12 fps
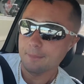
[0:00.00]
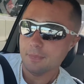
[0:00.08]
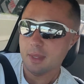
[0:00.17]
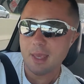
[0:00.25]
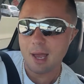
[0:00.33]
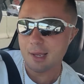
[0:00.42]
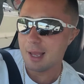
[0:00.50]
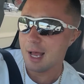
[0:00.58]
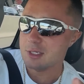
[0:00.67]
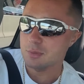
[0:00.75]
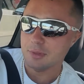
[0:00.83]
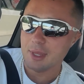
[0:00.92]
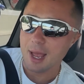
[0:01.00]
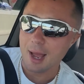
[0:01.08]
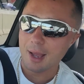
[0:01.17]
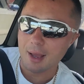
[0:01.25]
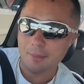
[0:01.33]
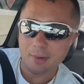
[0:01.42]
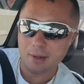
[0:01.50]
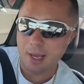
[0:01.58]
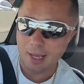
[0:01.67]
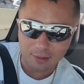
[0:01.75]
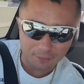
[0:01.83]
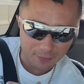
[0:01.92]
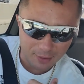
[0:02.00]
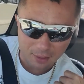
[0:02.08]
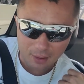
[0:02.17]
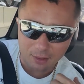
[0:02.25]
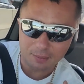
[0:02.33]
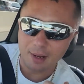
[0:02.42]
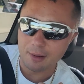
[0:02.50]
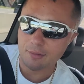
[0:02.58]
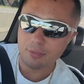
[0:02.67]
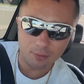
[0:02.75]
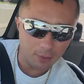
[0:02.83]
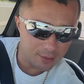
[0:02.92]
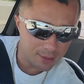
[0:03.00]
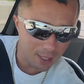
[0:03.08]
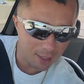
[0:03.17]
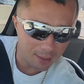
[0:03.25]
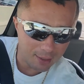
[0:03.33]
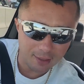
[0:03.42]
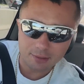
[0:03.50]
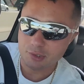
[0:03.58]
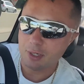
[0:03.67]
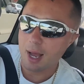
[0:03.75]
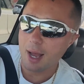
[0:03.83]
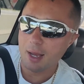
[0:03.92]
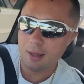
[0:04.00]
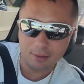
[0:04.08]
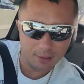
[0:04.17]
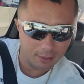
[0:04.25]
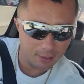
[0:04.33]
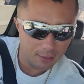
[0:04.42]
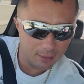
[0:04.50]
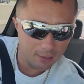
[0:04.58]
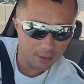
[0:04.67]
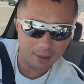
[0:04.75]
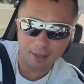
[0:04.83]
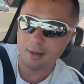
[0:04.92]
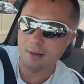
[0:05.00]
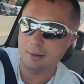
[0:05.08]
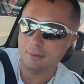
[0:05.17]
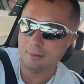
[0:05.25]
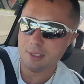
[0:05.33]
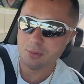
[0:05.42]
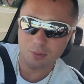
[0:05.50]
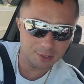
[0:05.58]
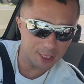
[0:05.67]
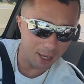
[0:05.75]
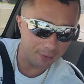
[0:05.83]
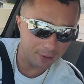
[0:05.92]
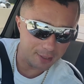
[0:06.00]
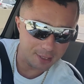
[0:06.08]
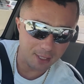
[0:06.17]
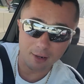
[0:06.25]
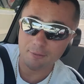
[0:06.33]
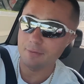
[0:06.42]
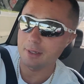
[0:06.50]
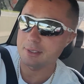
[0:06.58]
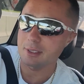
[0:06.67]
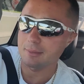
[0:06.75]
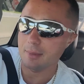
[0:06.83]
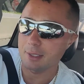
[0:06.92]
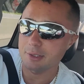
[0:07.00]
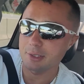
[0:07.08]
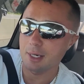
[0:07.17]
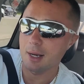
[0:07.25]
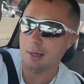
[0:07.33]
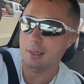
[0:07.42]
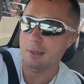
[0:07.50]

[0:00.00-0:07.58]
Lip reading: Yeah, guys, with that, I'm gonna end the video. My throat's kind of getting dry. I gotta switch out this air filter in my truck.